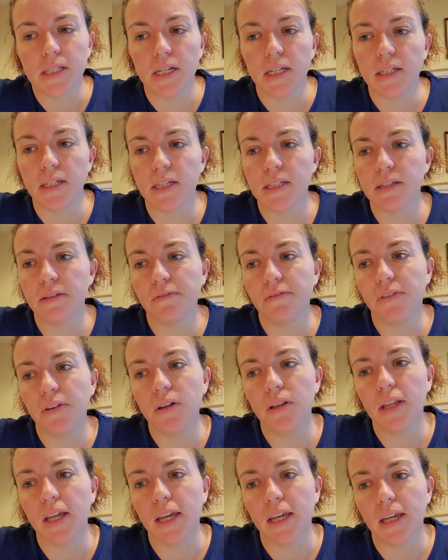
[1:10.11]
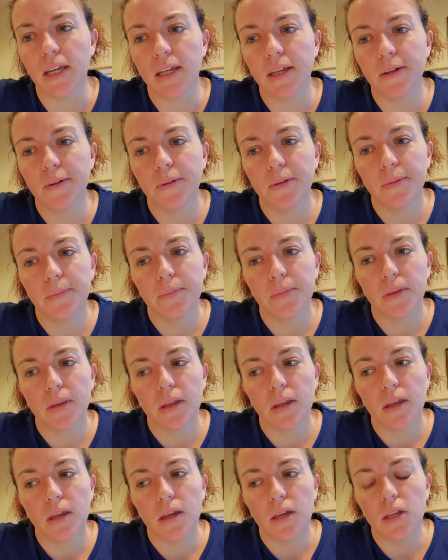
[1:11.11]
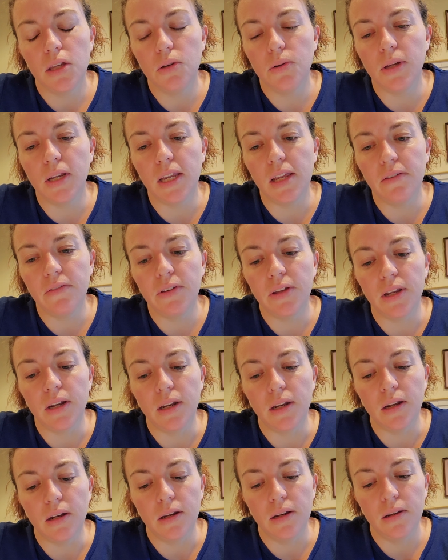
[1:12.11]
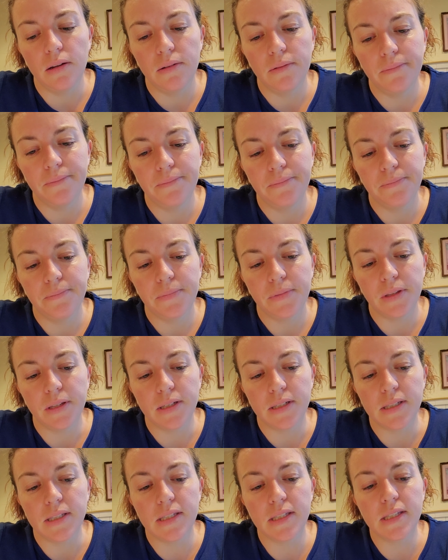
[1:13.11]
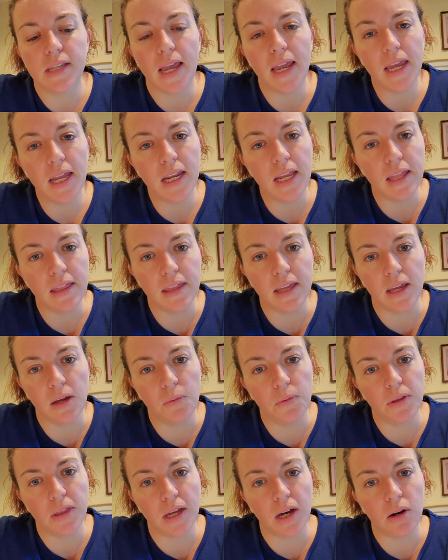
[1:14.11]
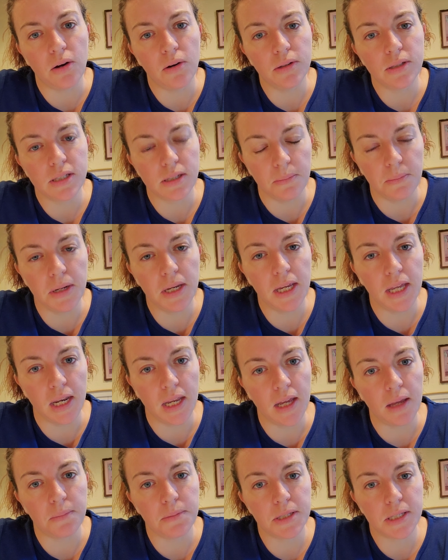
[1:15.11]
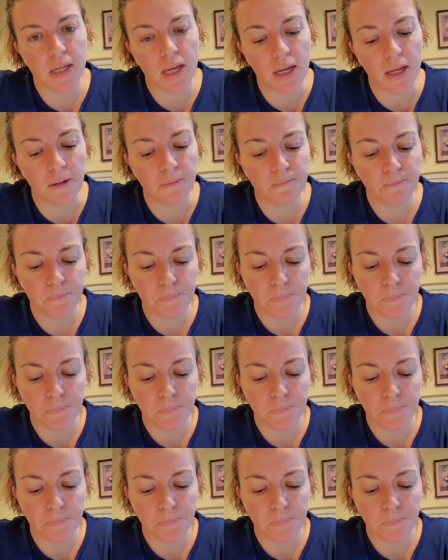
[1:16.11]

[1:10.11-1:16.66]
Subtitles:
And it doesn't feel like you can even say anything without somebody getting upset.